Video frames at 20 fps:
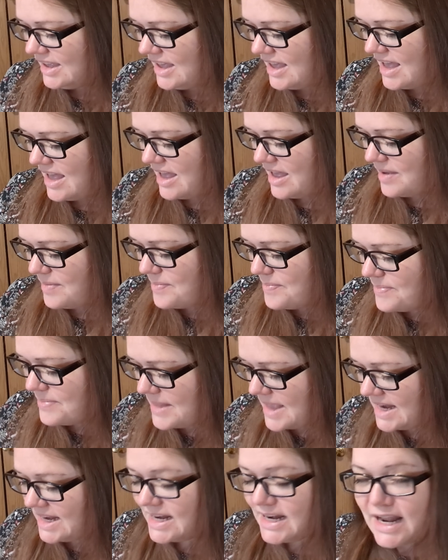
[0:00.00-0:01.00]
I
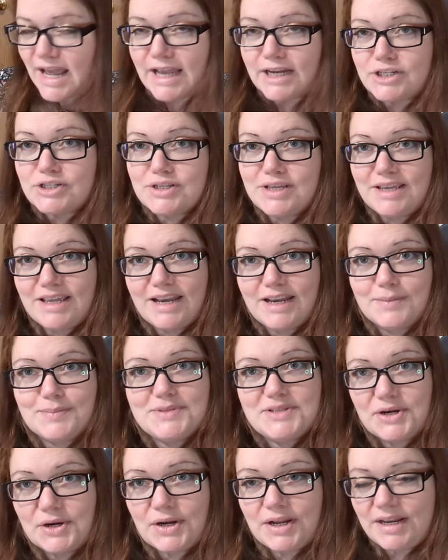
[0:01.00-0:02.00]
didn't actually end up
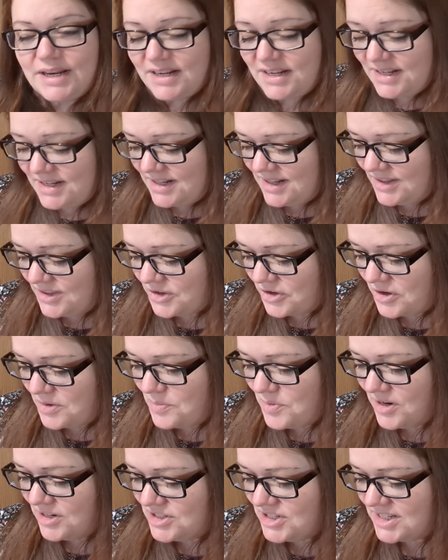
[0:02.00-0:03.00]
starting 30
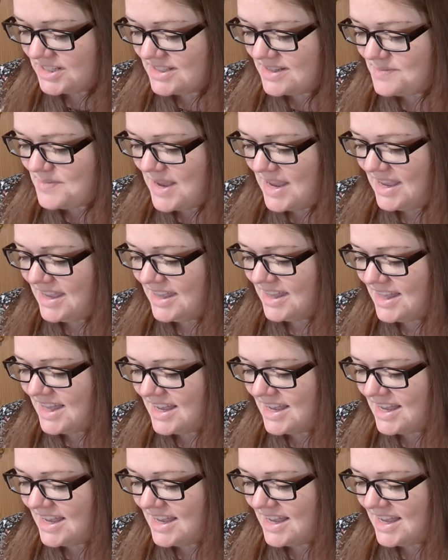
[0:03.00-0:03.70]
projects in May.